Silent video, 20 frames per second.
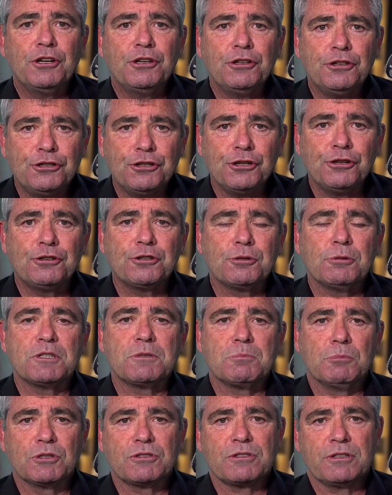due to
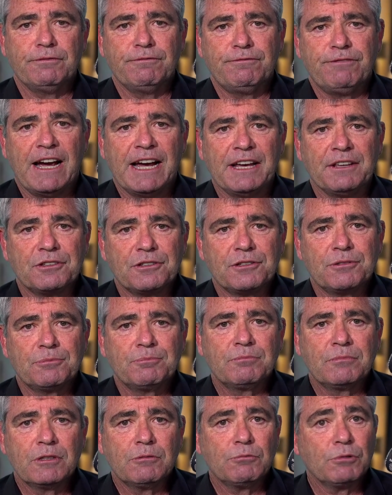his Muslim faith.
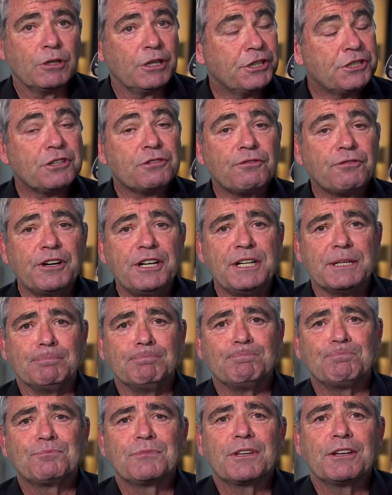Religious freedom.